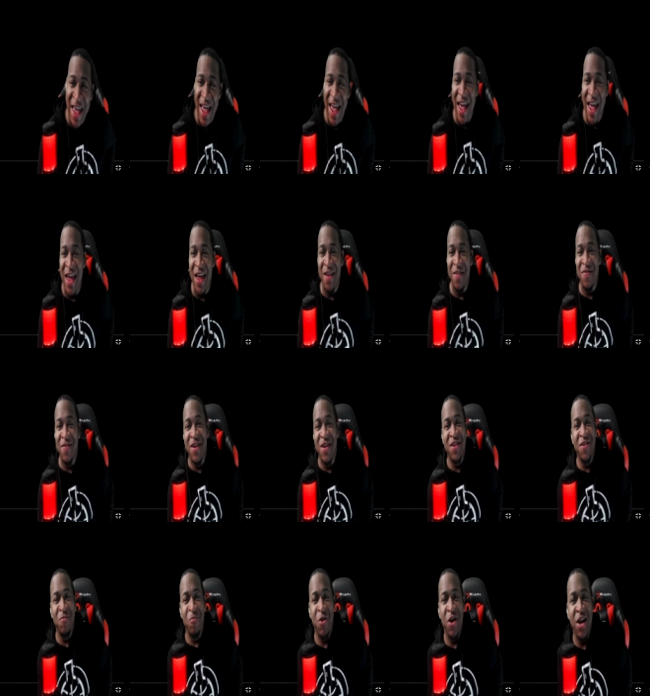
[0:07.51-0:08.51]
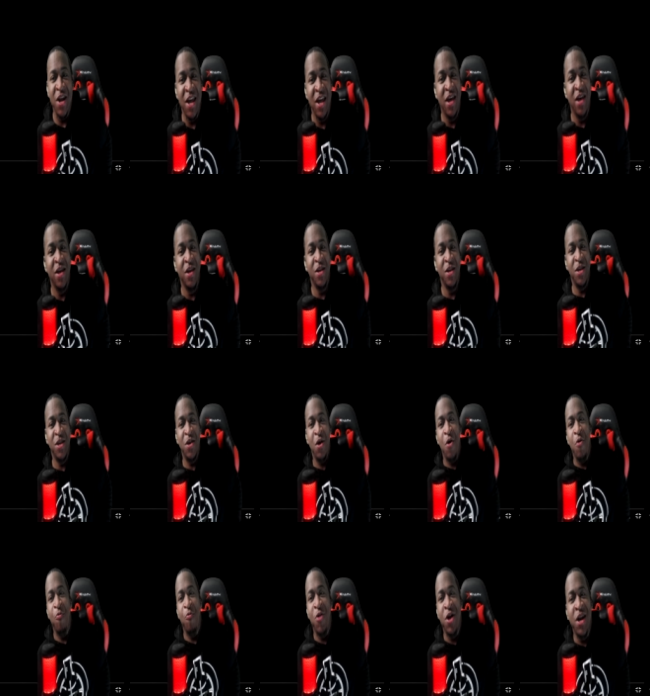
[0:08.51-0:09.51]
and this one is
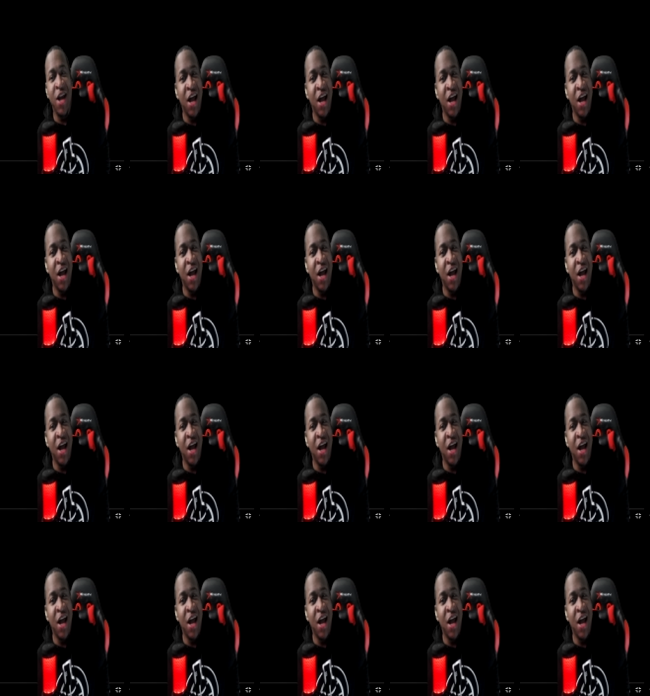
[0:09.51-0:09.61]
what